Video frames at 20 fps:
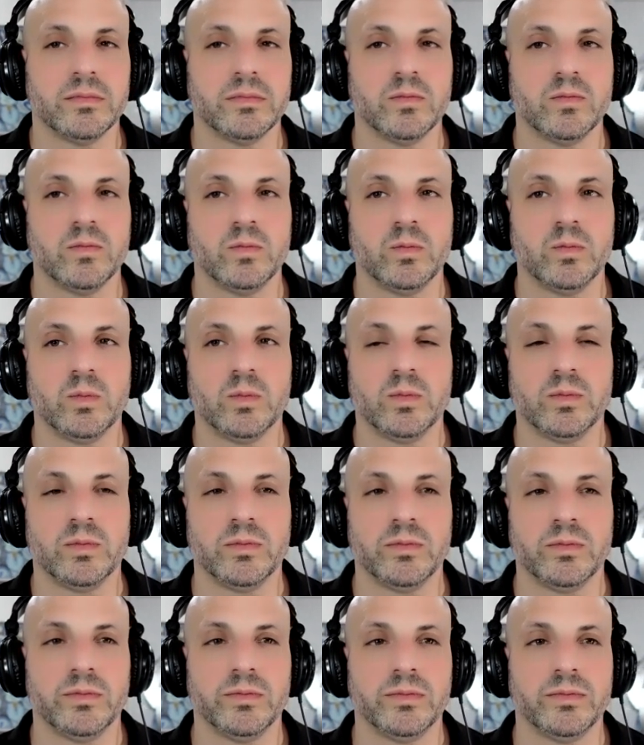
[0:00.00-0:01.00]

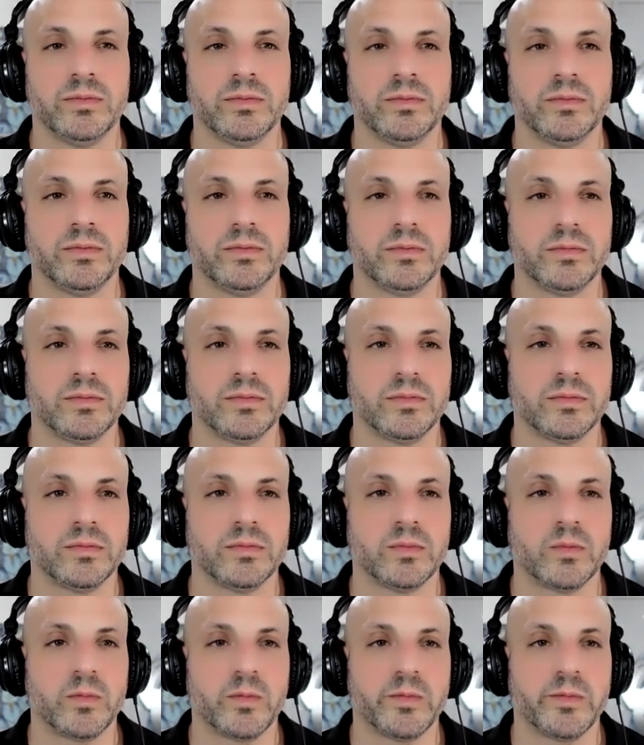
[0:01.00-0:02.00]

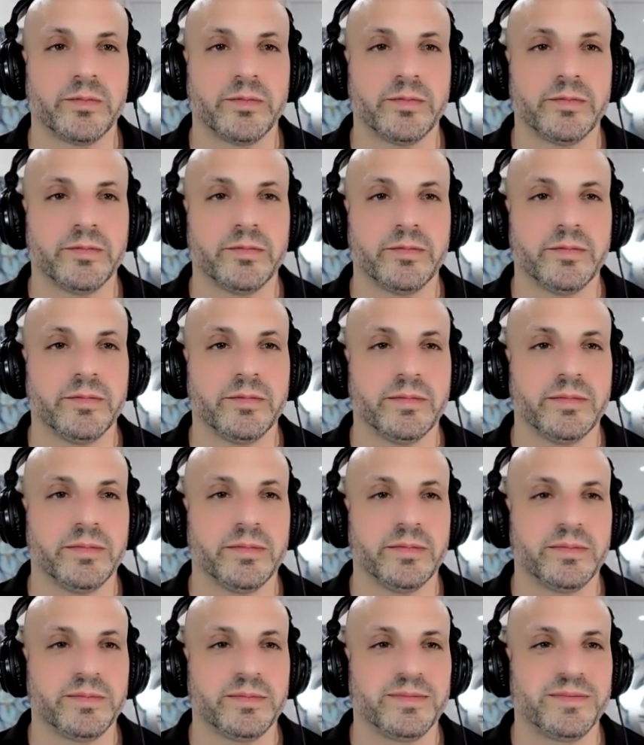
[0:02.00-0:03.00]

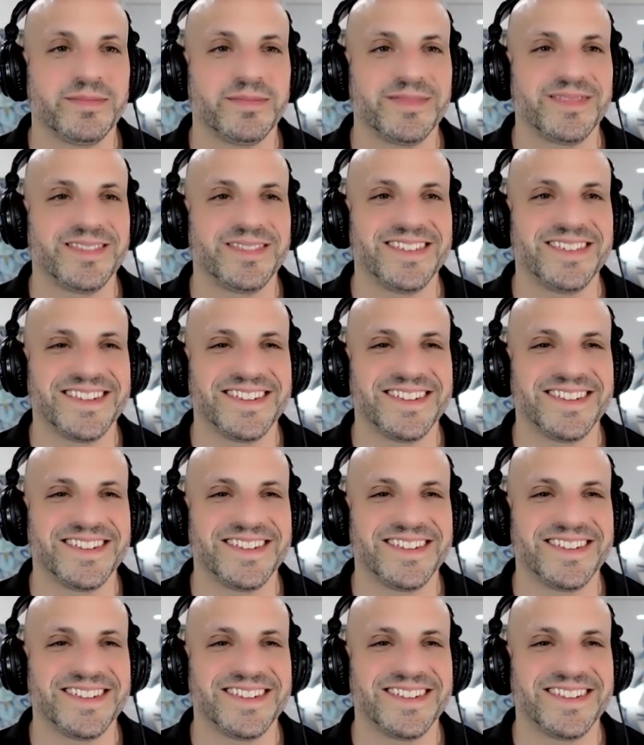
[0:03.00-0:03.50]
[no speech]